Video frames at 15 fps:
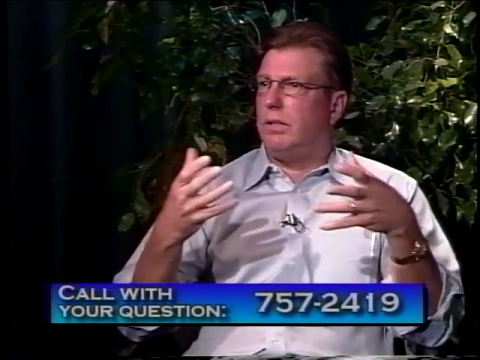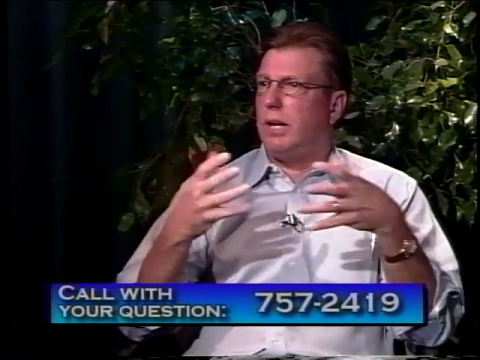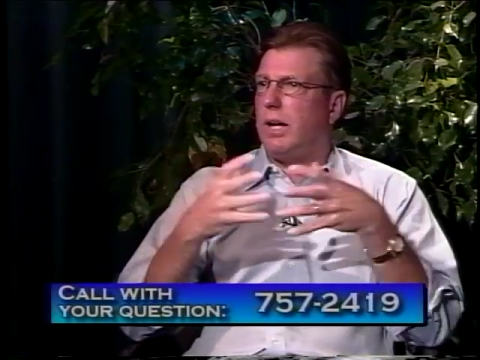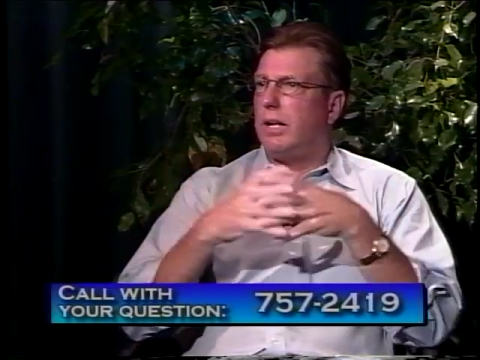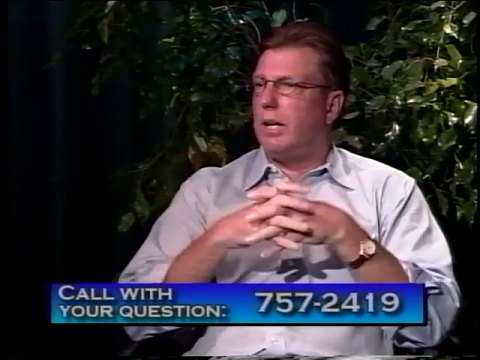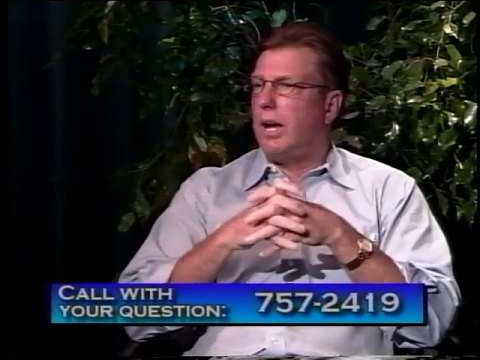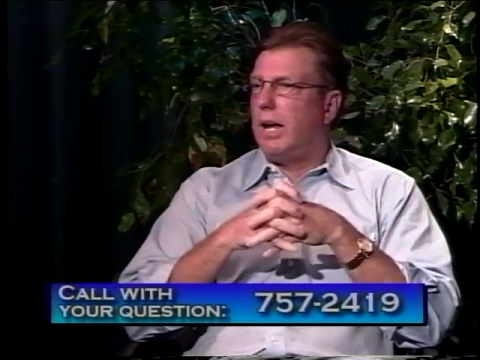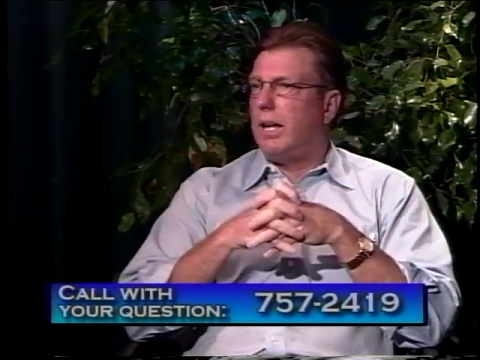and I,
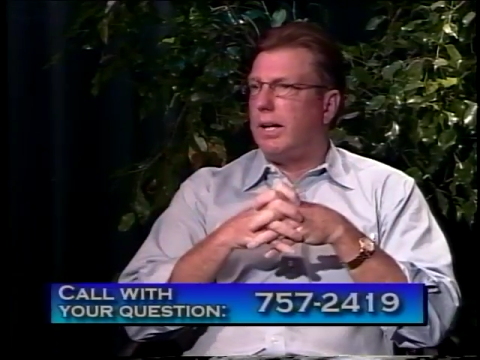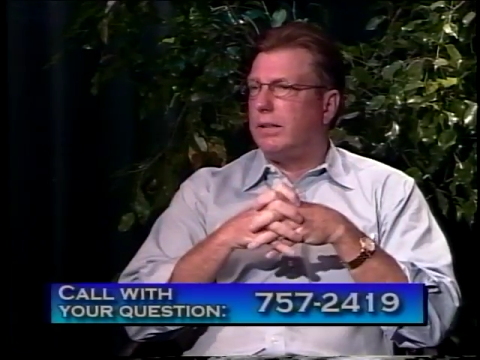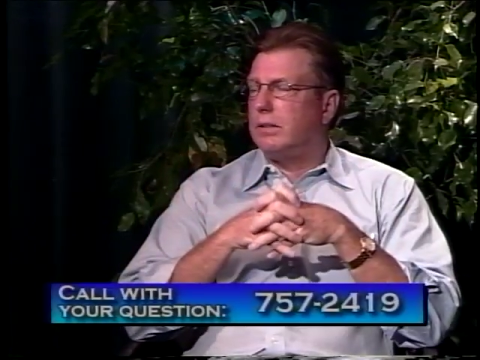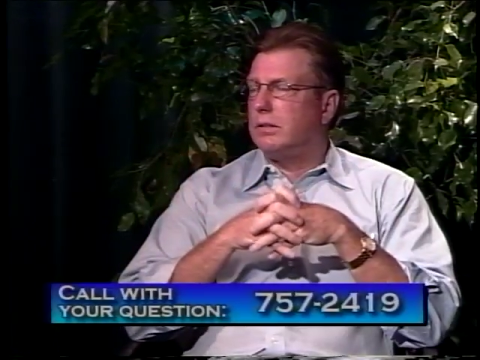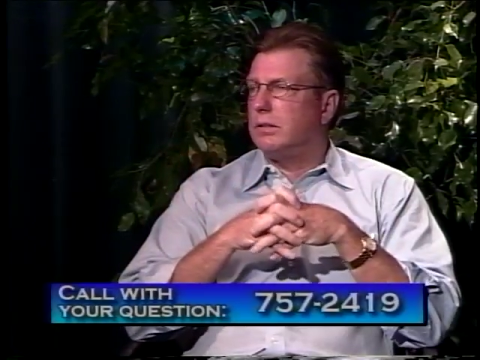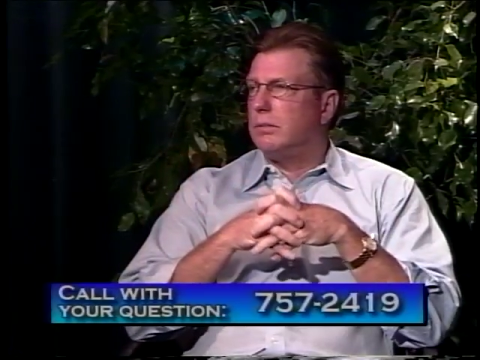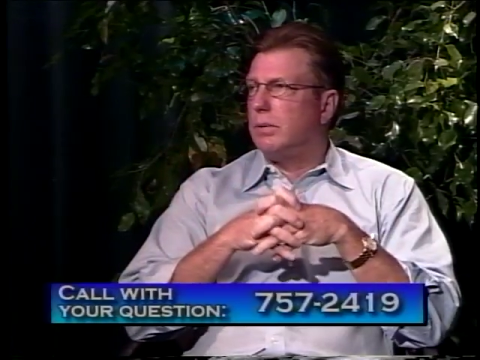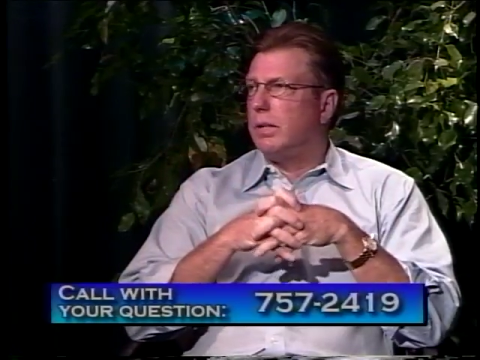I like to
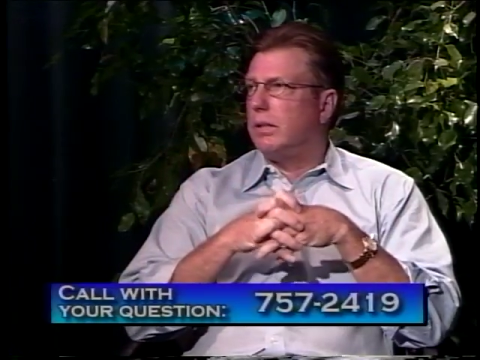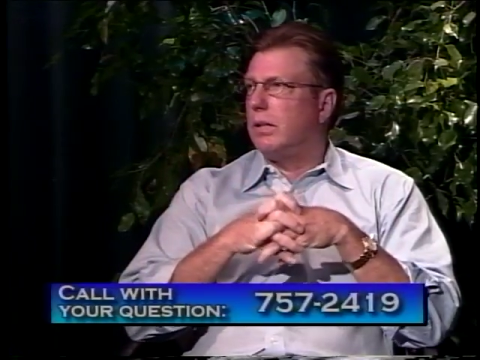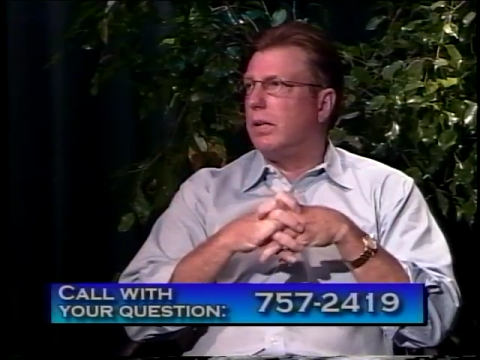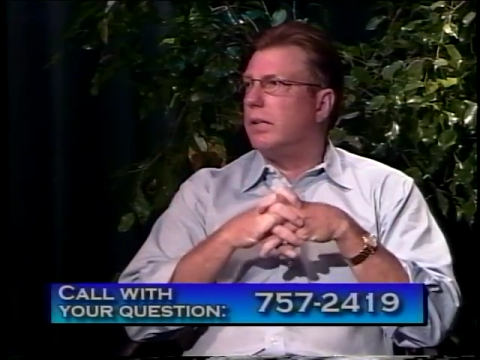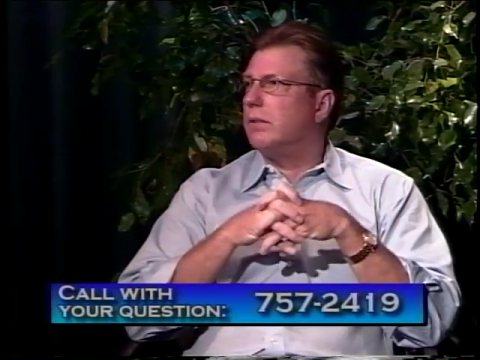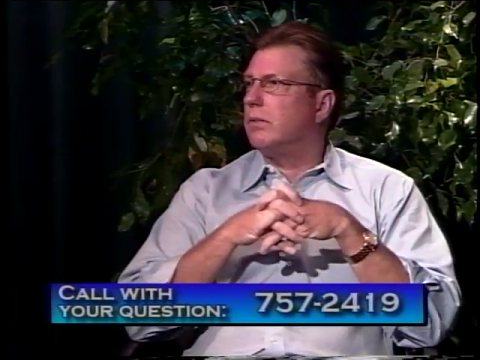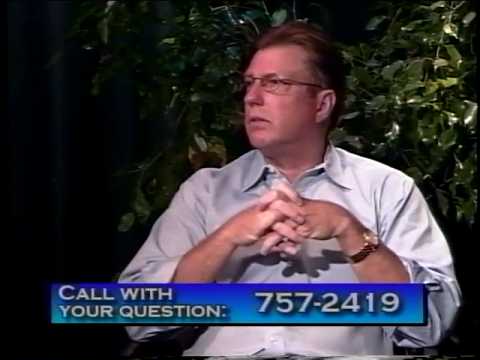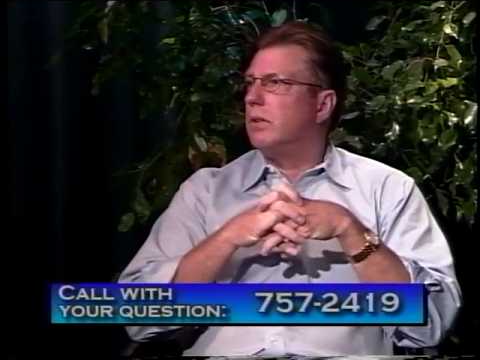see my
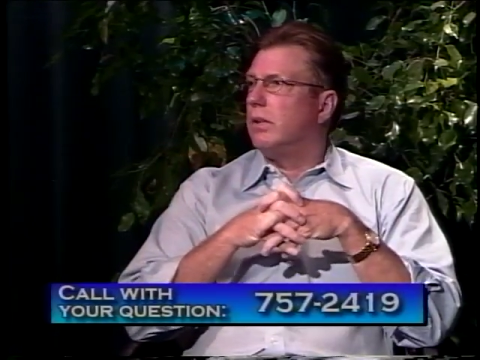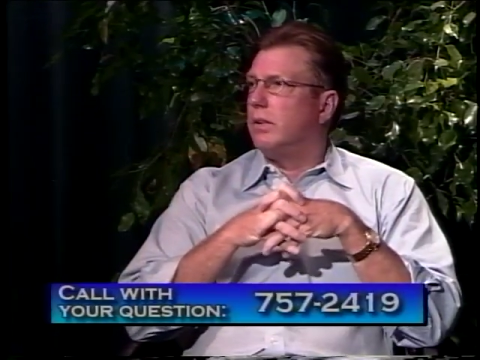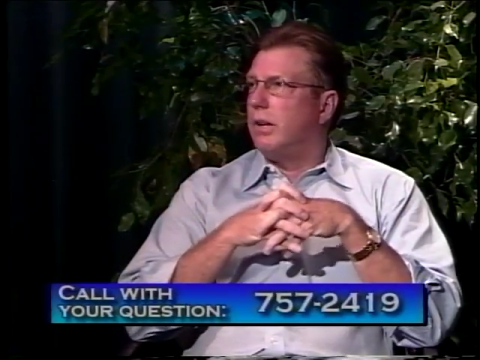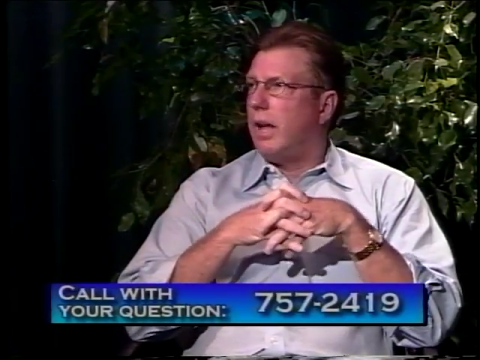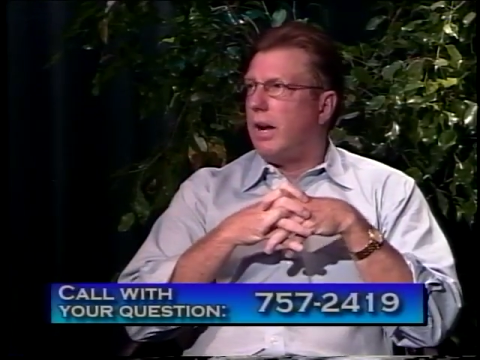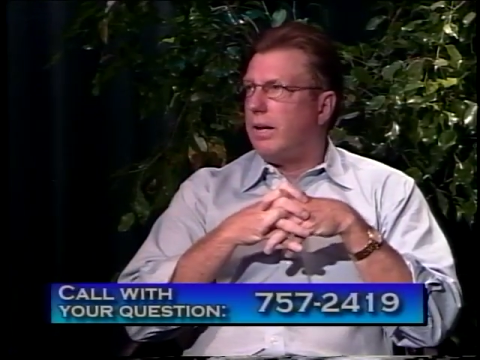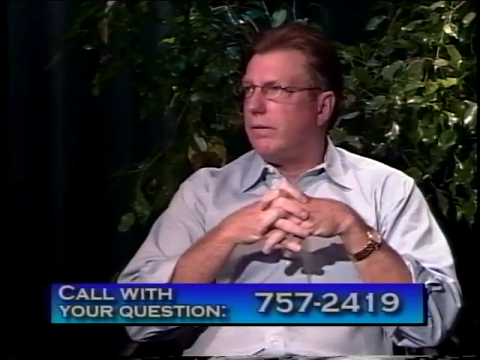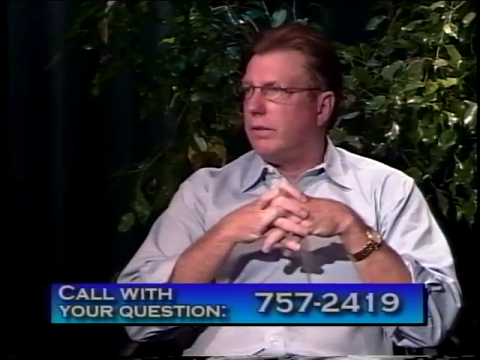clients
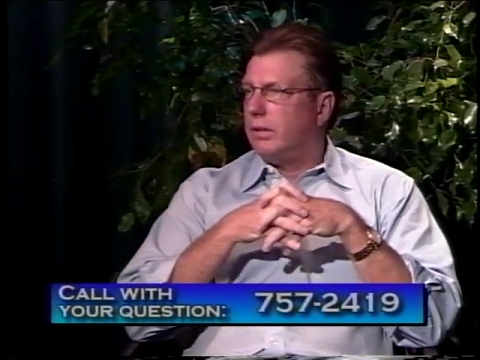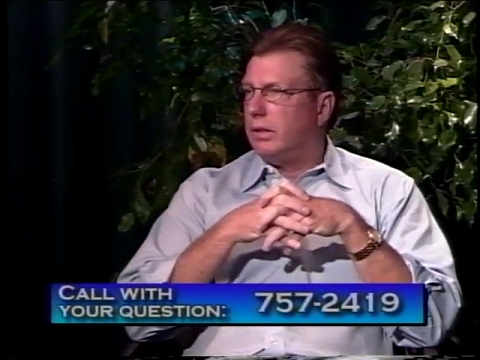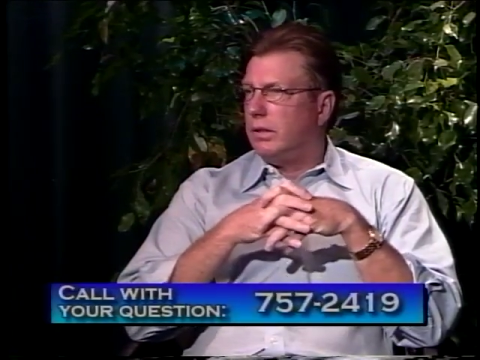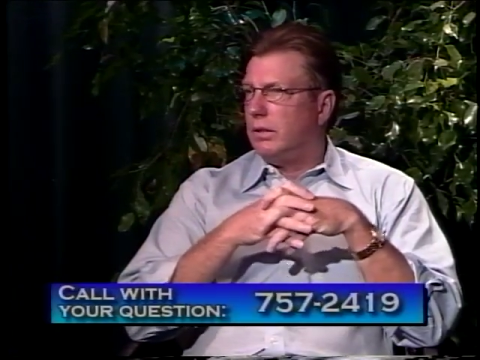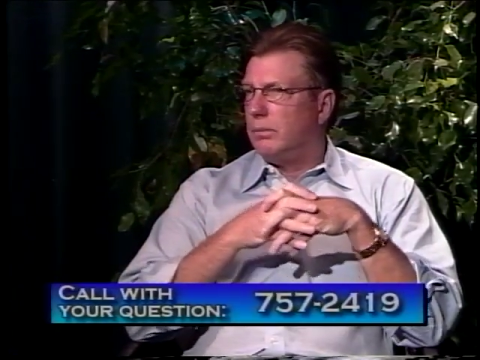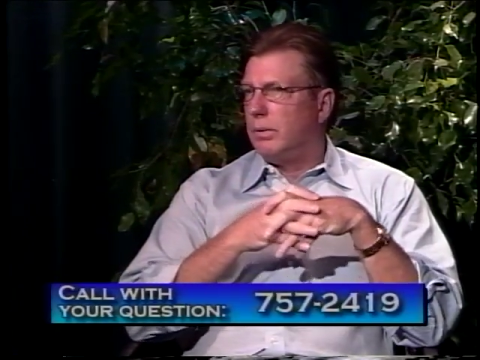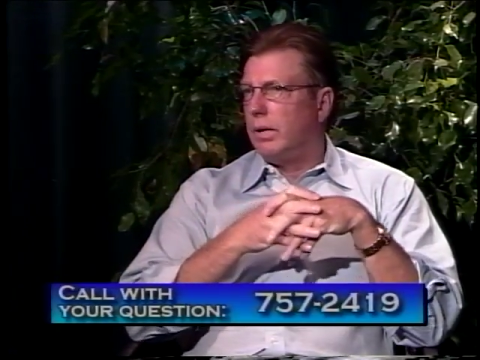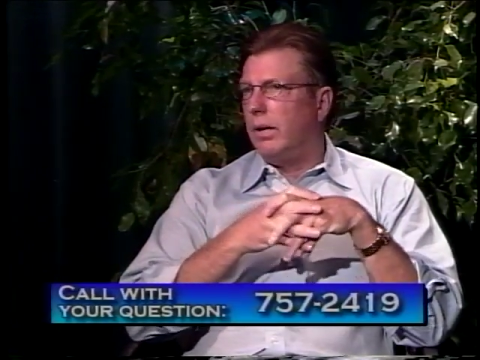not even
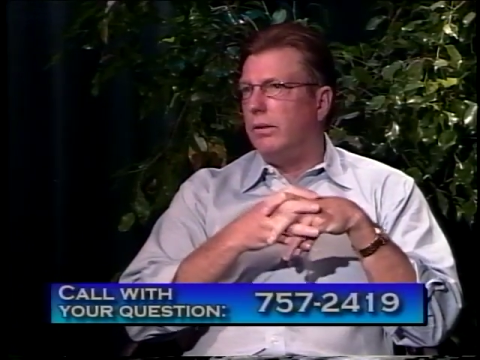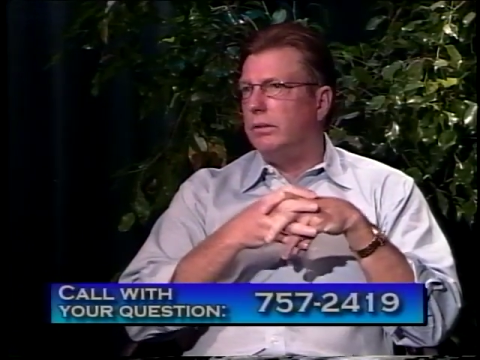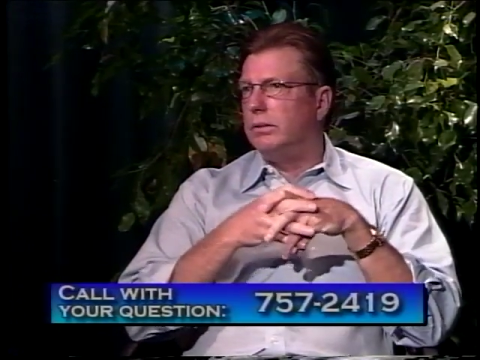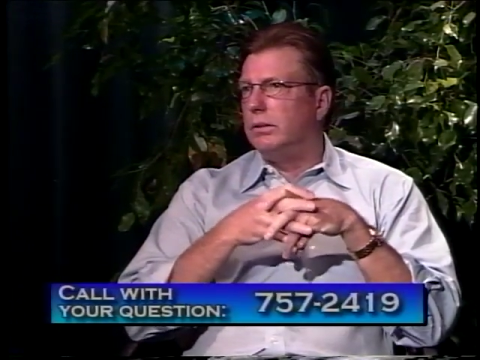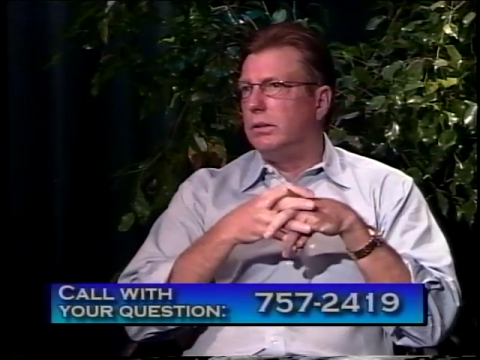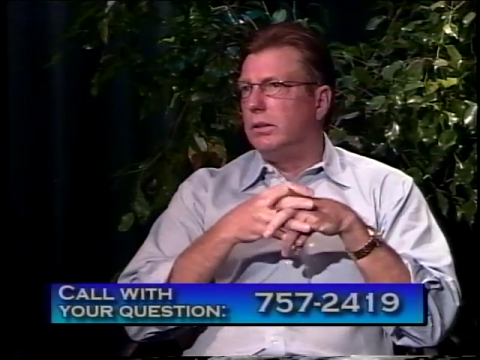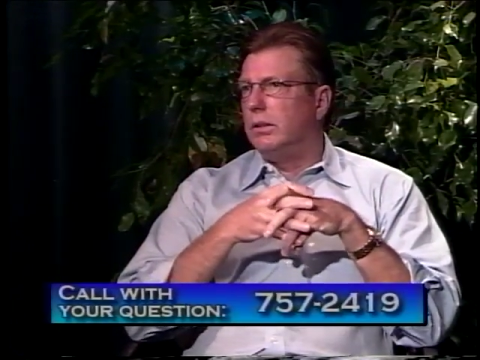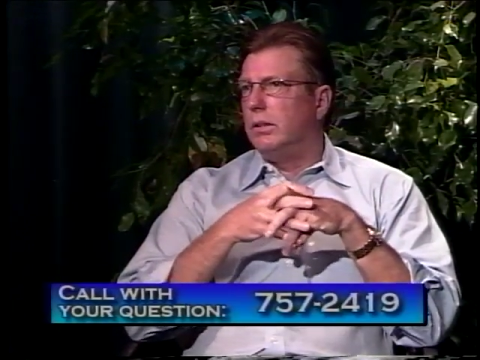think about
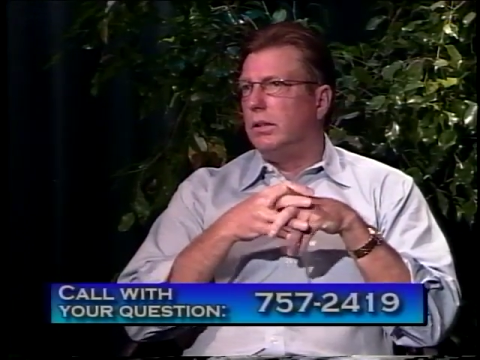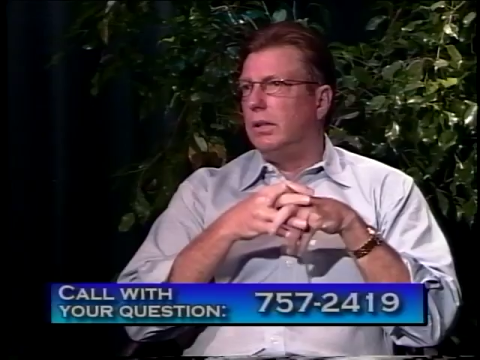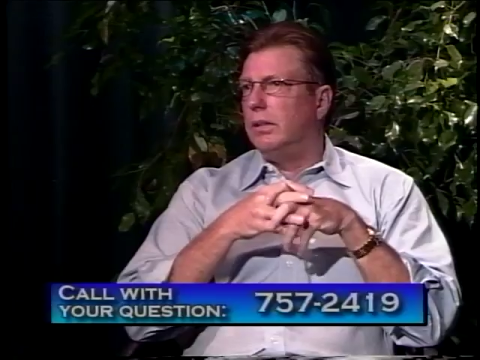uh,